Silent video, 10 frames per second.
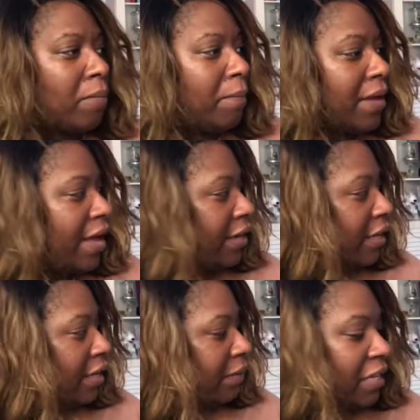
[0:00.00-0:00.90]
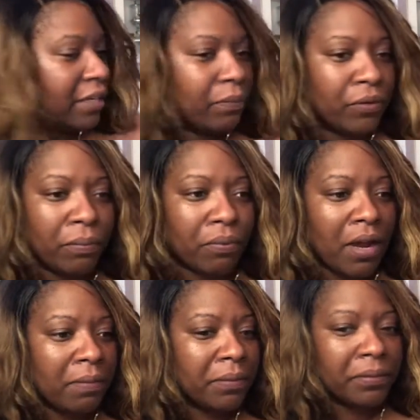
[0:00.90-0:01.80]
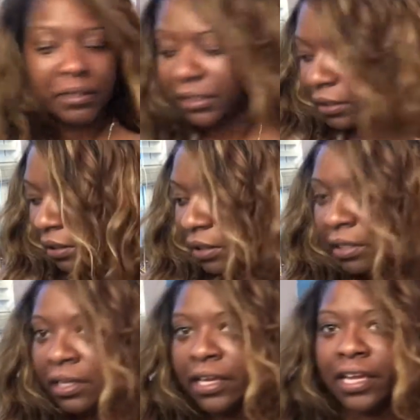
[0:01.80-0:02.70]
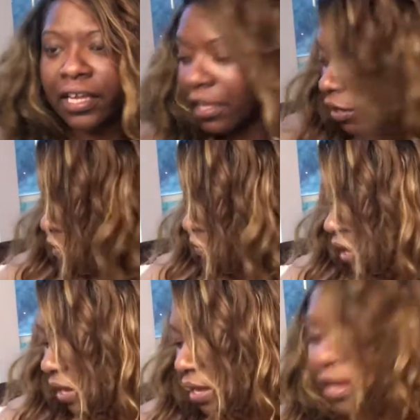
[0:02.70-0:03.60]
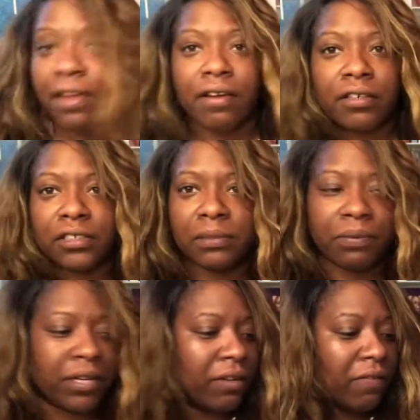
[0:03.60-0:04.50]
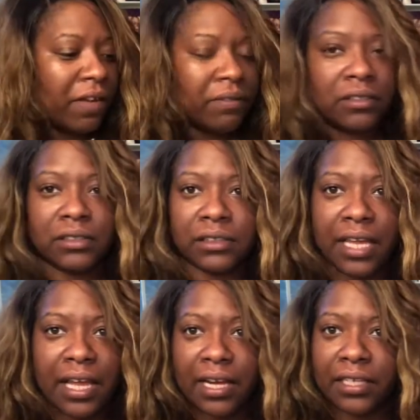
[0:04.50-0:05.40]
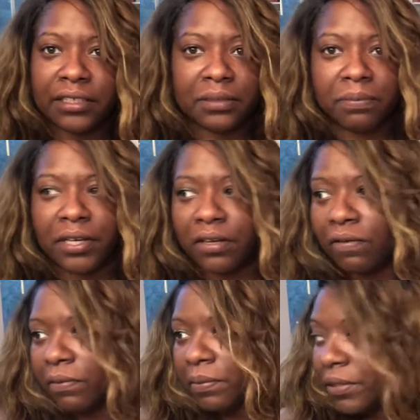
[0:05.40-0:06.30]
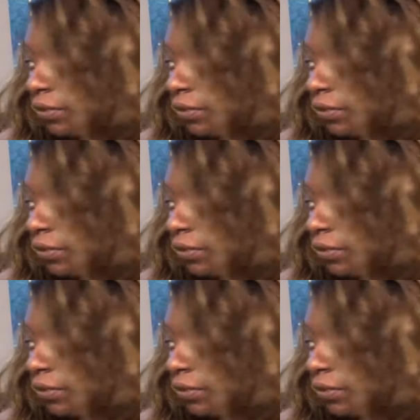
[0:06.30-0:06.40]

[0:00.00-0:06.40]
but it will probably, it could go right here. Just bring over, I have a little stand I can just bring over and put